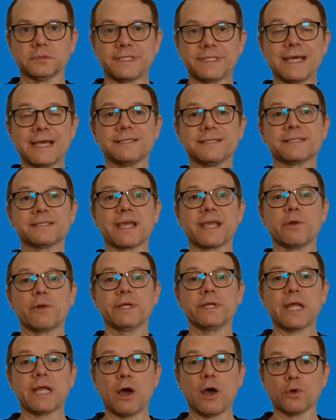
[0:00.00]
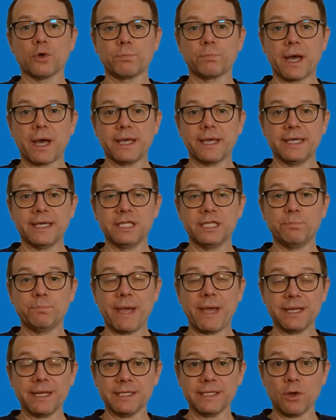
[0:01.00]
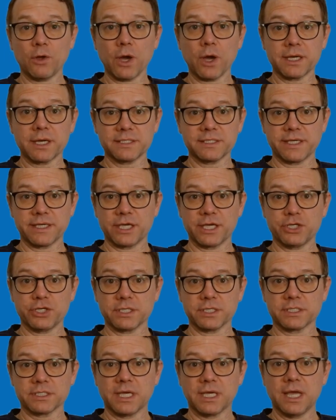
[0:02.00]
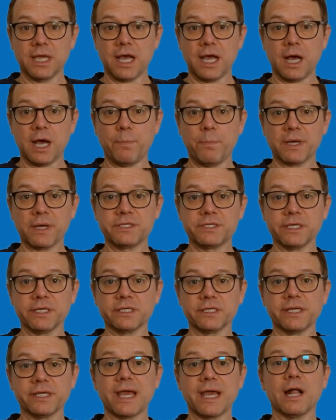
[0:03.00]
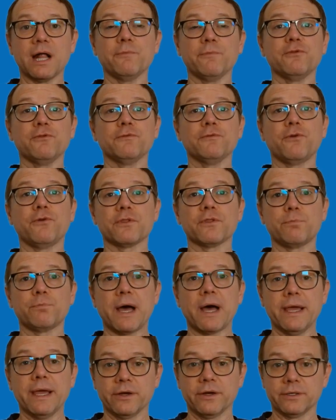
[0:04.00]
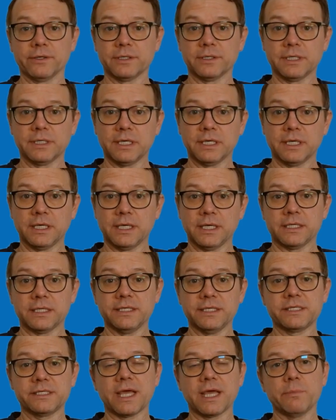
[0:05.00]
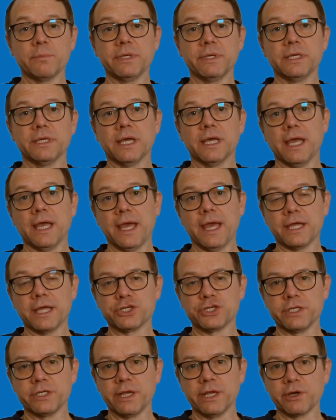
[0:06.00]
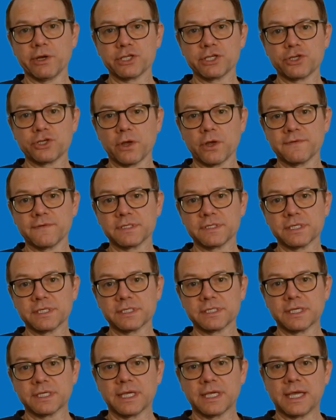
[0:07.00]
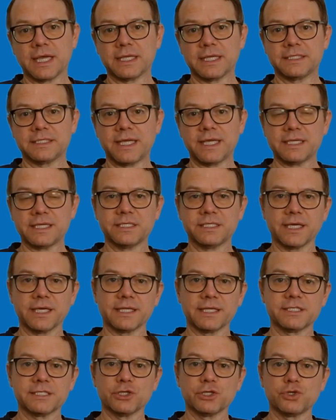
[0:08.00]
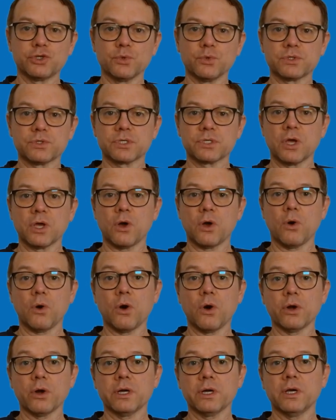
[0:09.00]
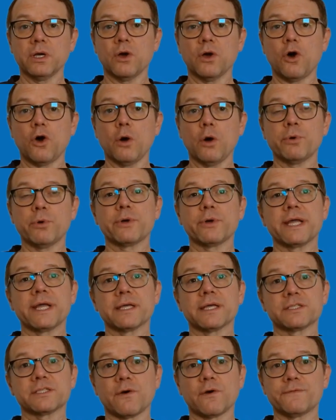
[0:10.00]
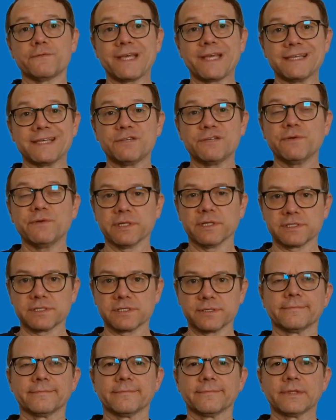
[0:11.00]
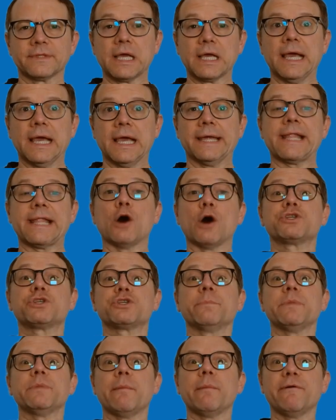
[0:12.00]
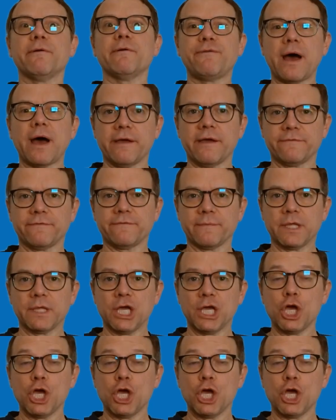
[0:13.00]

Tests carried out by independent organizations are particularly helpful for the buyer. These can be engineering services, testing institutes, or operators of test fields. And now tip number 5.